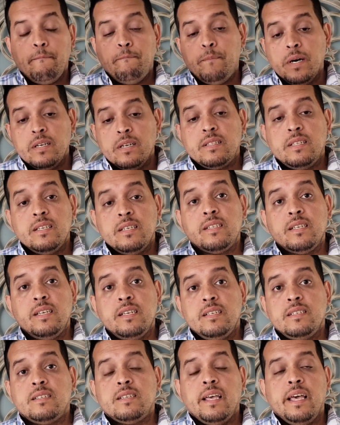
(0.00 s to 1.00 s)
But this
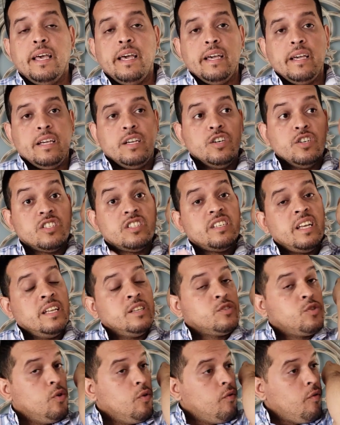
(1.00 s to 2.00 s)
is a good
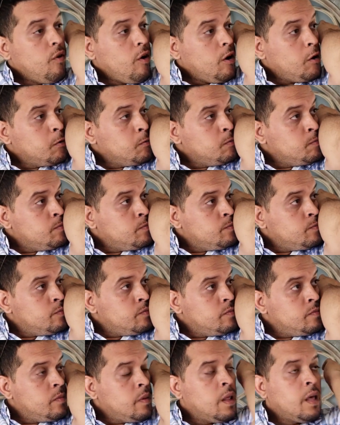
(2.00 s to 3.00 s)
scent so far.
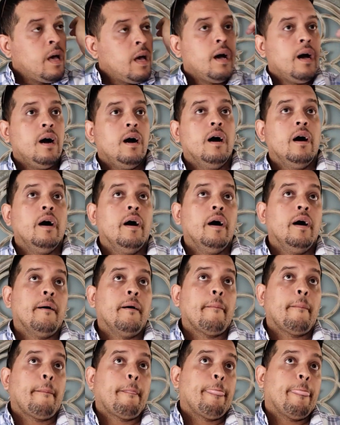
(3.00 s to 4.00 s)

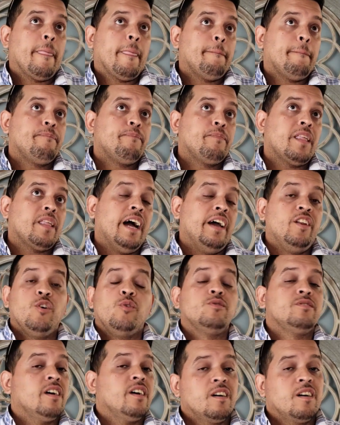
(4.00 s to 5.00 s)
I
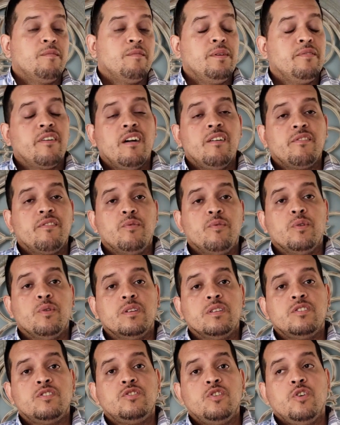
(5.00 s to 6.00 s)
know it's not gonna be for
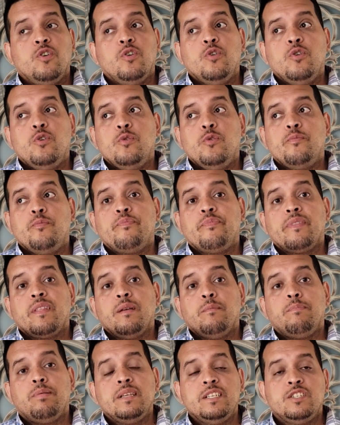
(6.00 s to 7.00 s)
everyone, so
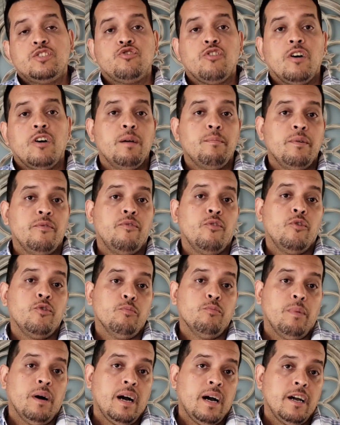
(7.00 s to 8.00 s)
please try before
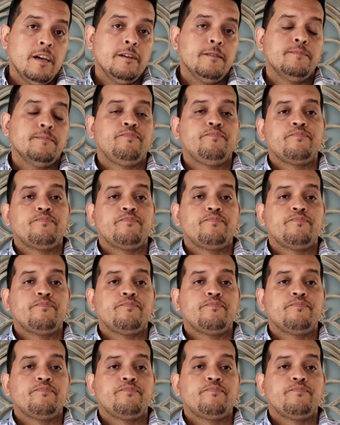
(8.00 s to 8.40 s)
you buy.